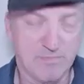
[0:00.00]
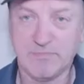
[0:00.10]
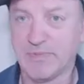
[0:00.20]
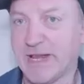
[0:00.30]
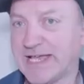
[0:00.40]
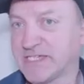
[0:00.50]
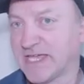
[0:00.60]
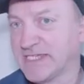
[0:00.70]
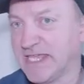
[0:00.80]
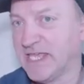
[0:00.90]
But as
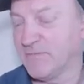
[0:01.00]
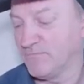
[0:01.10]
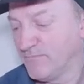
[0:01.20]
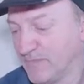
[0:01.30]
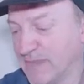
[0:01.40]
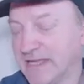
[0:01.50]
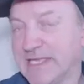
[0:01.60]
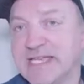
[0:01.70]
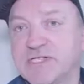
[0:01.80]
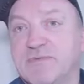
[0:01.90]
I say,
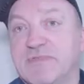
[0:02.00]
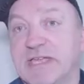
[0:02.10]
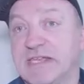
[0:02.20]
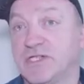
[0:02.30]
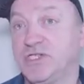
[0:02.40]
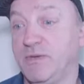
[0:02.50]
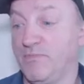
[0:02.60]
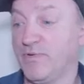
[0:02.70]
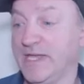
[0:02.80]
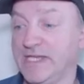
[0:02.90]
get something at a
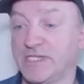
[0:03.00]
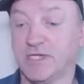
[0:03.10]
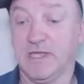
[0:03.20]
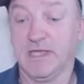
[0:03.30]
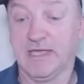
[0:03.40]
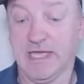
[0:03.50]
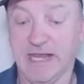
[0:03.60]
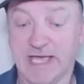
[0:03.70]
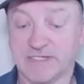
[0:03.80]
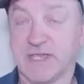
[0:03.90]
cheap price,
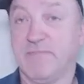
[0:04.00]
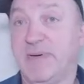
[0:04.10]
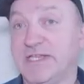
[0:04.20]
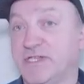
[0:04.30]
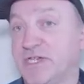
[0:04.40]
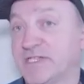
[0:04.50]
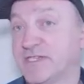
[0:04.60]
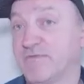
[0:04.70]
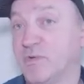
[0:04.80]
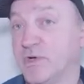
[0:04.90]
it has a better
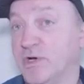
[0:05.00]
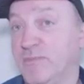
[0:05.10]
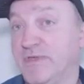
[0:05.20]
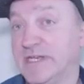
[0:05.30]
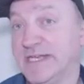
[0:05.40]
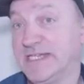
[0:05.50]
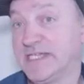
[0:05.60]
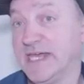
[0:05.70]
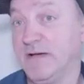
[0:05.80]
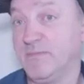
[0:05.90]
chance of going up than it is
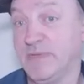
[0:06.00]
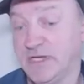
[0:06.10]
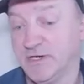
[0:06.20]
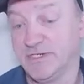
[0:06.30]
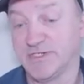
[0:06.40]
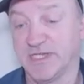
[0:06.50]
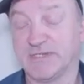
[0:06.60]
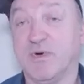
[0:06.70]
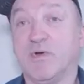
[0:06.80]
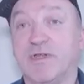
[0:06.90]
down, because there's
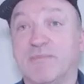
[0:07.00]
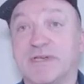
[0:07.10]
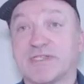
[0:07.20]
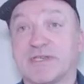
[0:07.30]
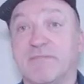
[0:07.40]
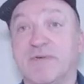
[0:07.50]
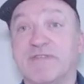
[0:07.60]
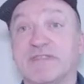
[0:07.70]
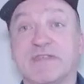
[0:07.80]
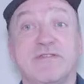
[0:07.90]
more numbers above
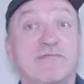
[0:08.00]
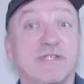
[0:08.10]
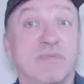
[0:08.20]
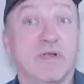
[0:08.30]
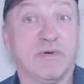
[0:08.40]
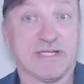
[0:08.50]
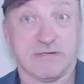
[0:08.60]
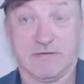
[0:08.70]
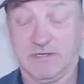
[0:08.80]
it than there is below it.